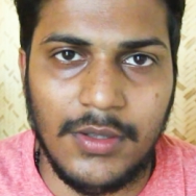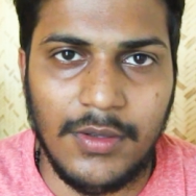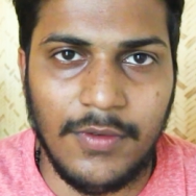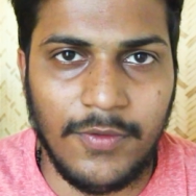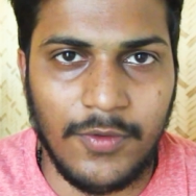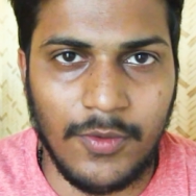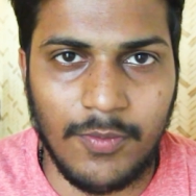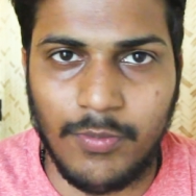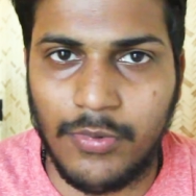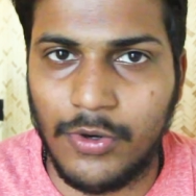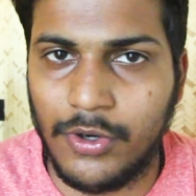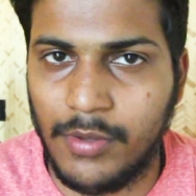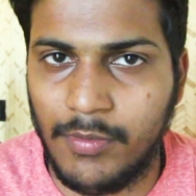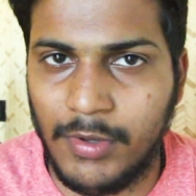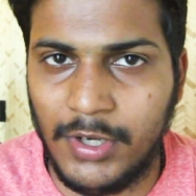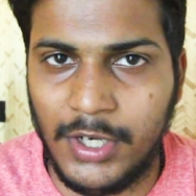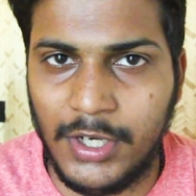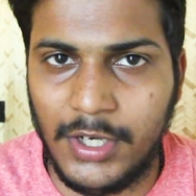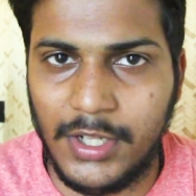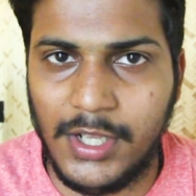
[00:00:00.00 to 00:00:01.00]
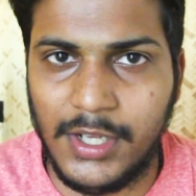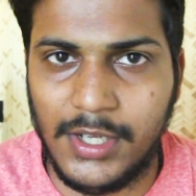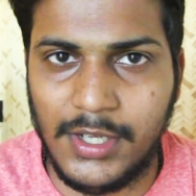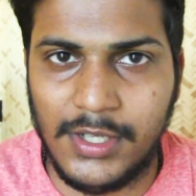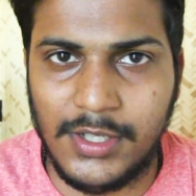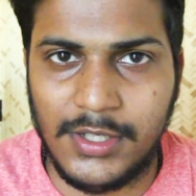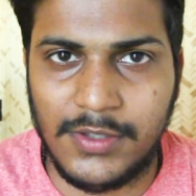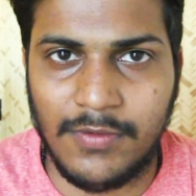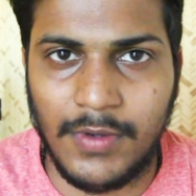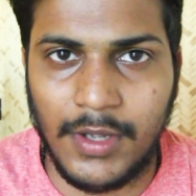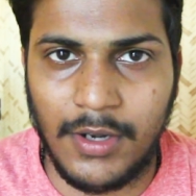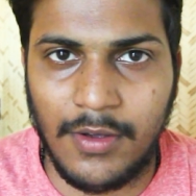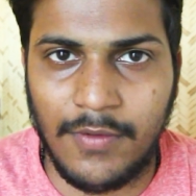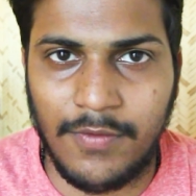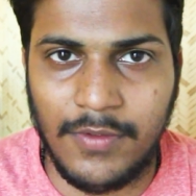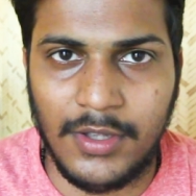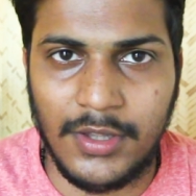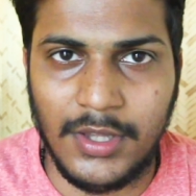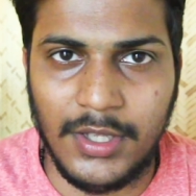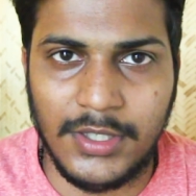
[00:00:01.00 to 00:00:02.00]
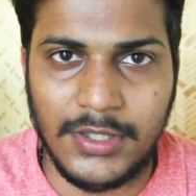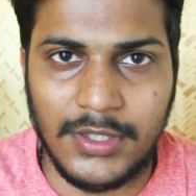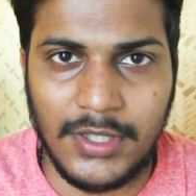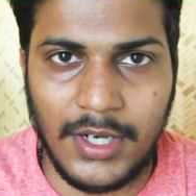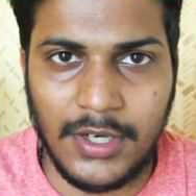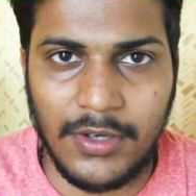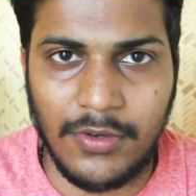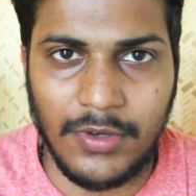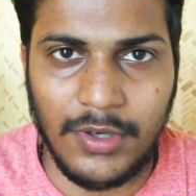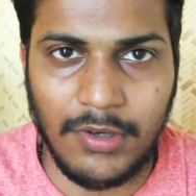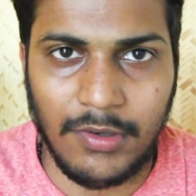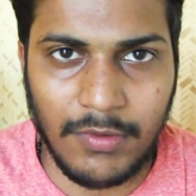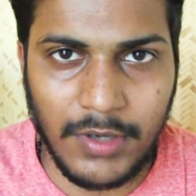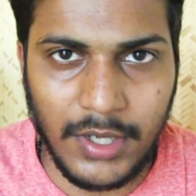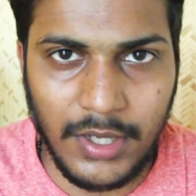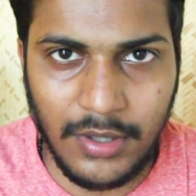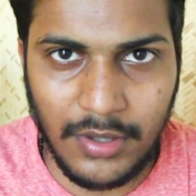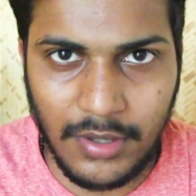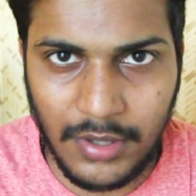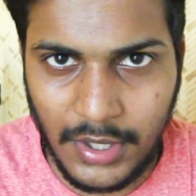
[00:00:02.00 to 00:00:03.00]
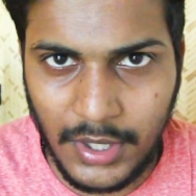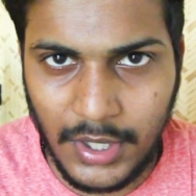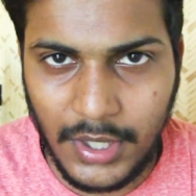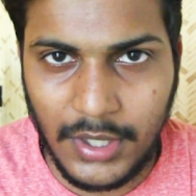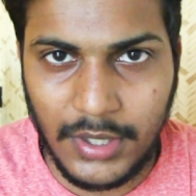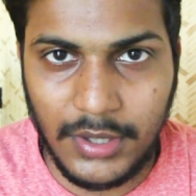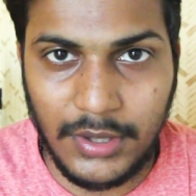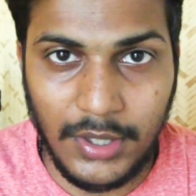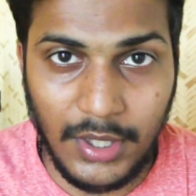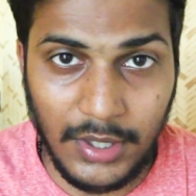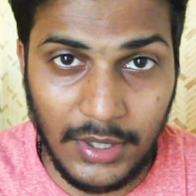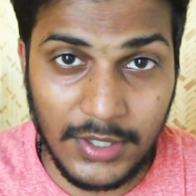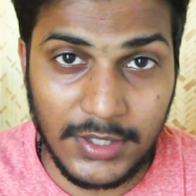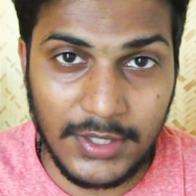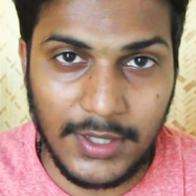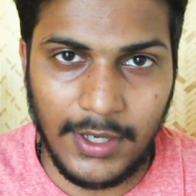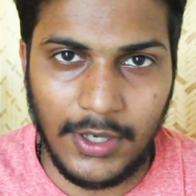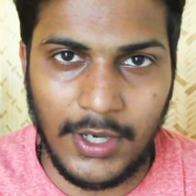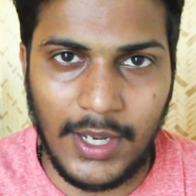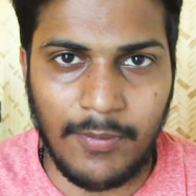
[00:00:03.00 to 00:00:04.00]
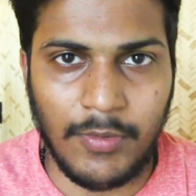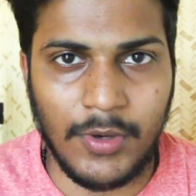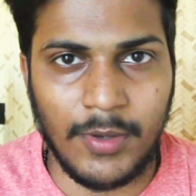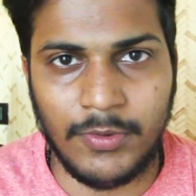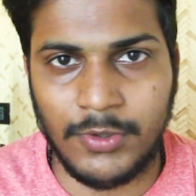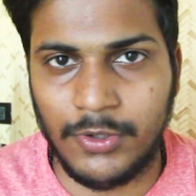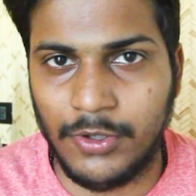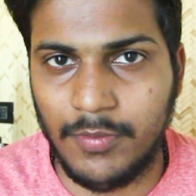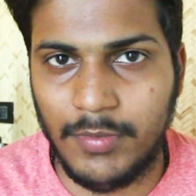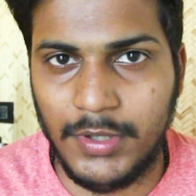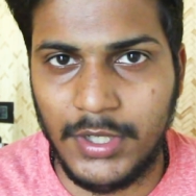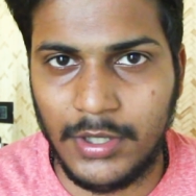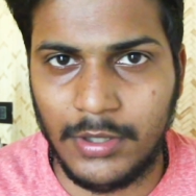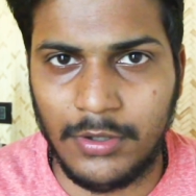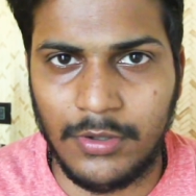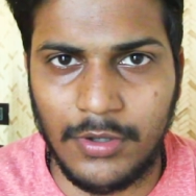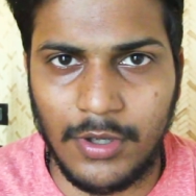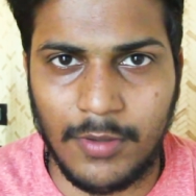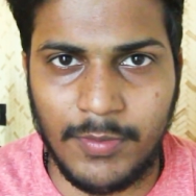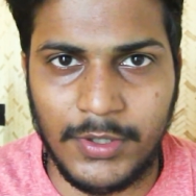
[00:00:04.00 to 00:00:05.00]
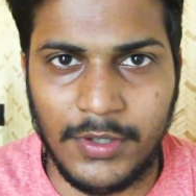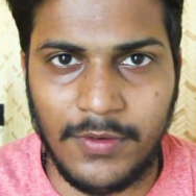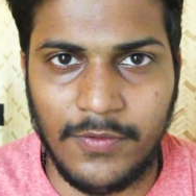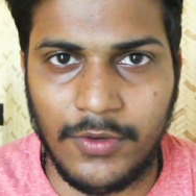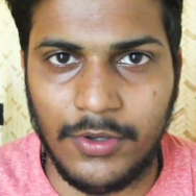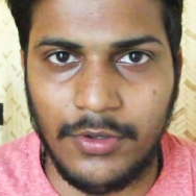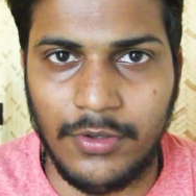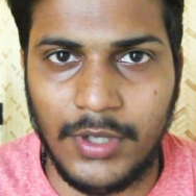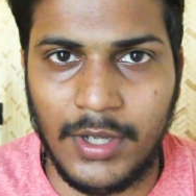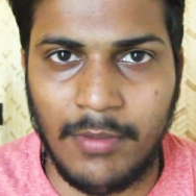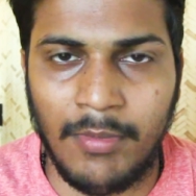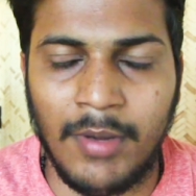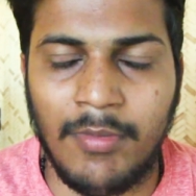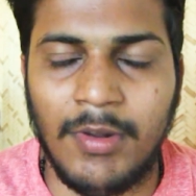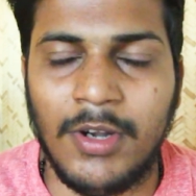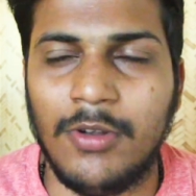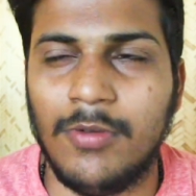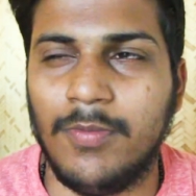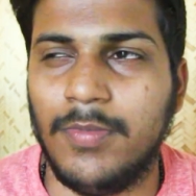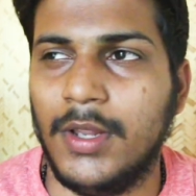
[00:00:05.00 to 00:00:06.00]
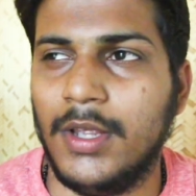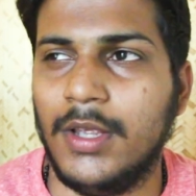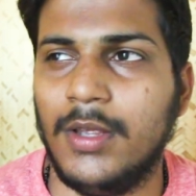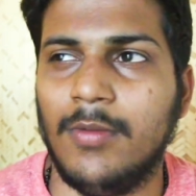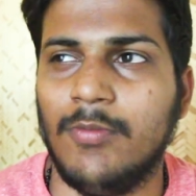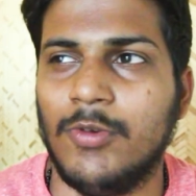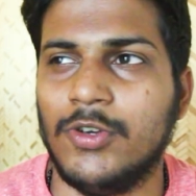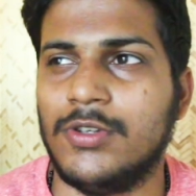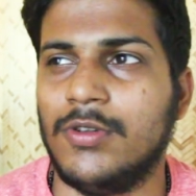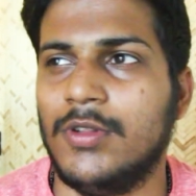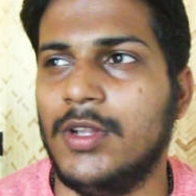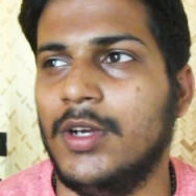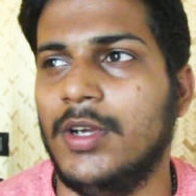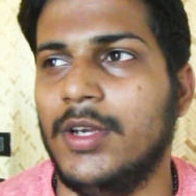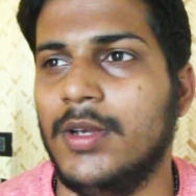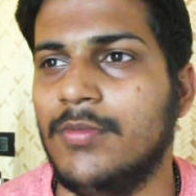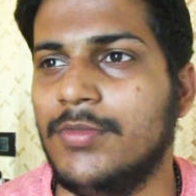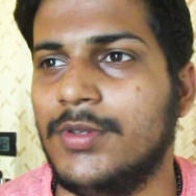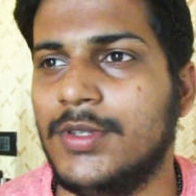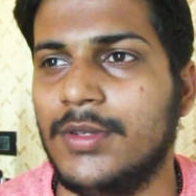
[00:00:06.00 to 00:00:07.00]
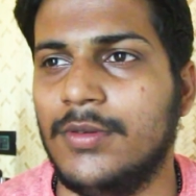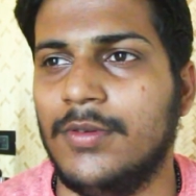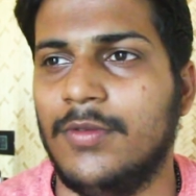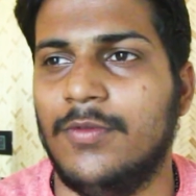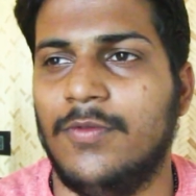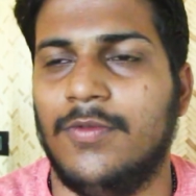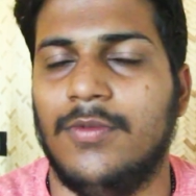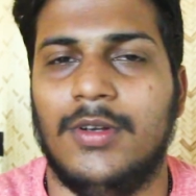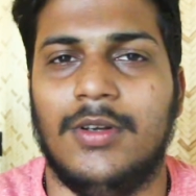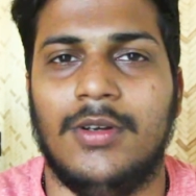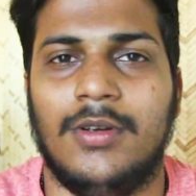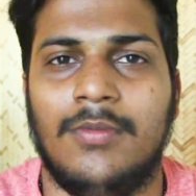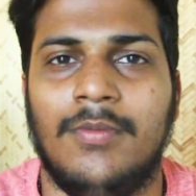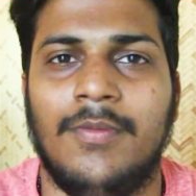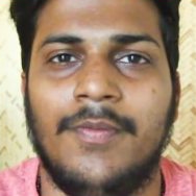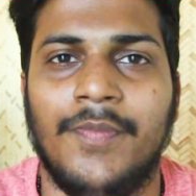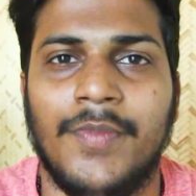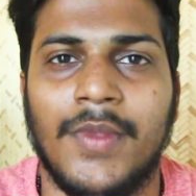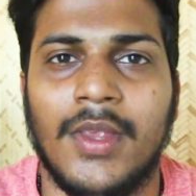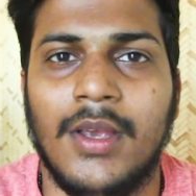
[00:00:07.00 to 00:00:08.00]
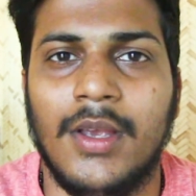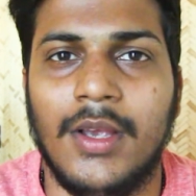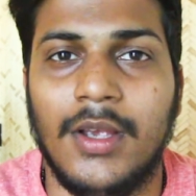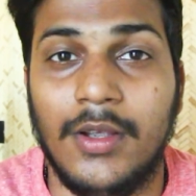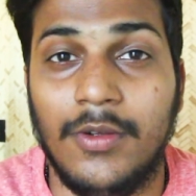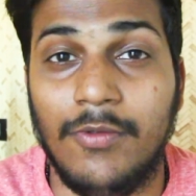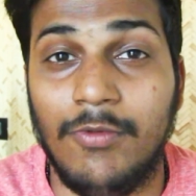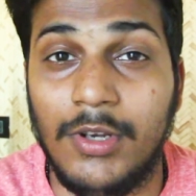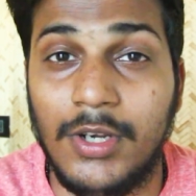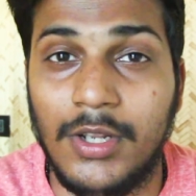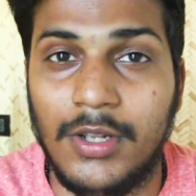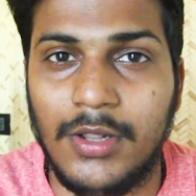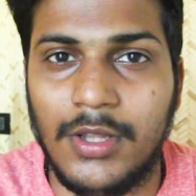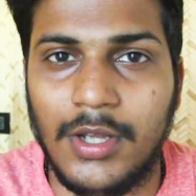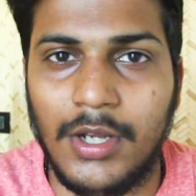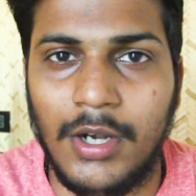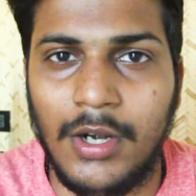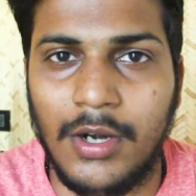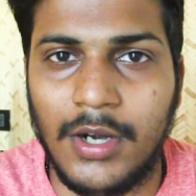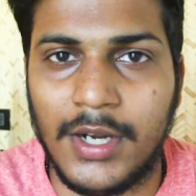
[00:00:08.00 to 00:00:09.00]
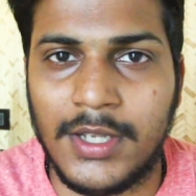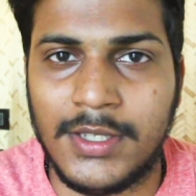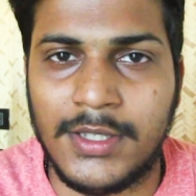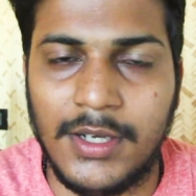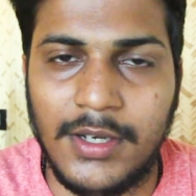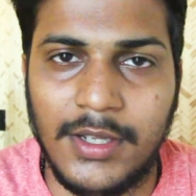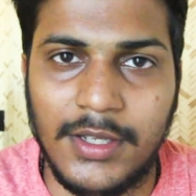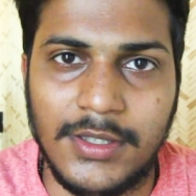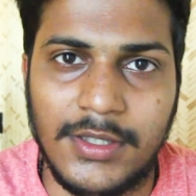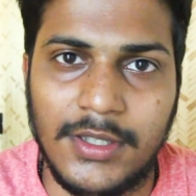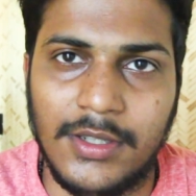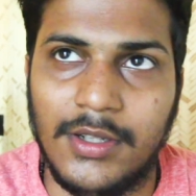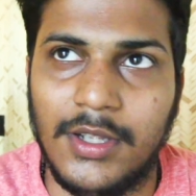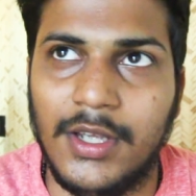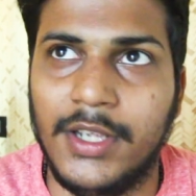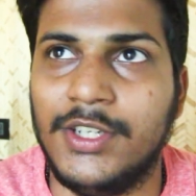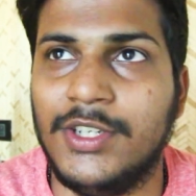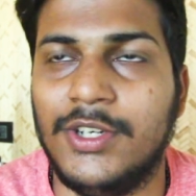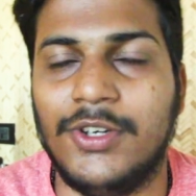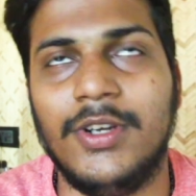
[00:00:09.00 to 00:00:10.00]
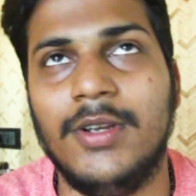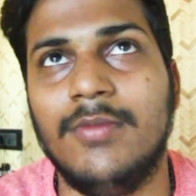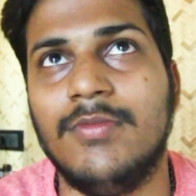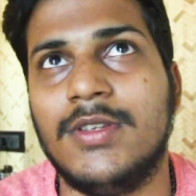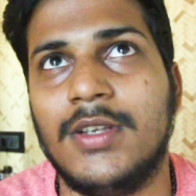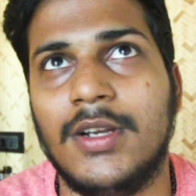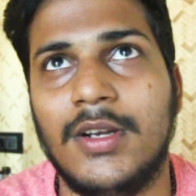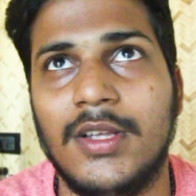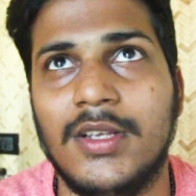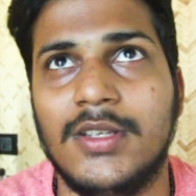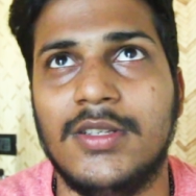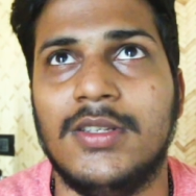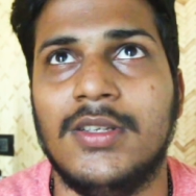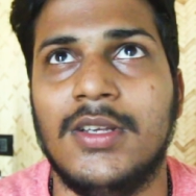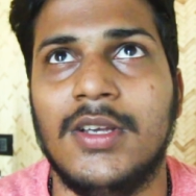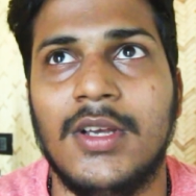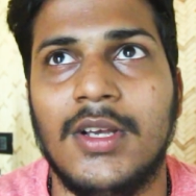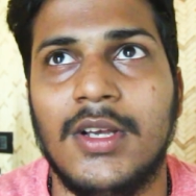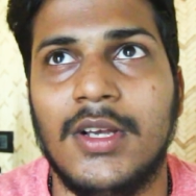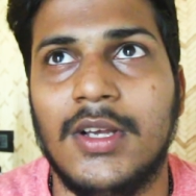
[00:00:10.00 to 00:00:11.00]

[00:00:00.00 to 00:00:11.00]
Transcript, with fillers: if you portability is one of the things that you require then this laptop should be a good option for you I'm able to play most of the games um, even in the ultra settings in the extreme settings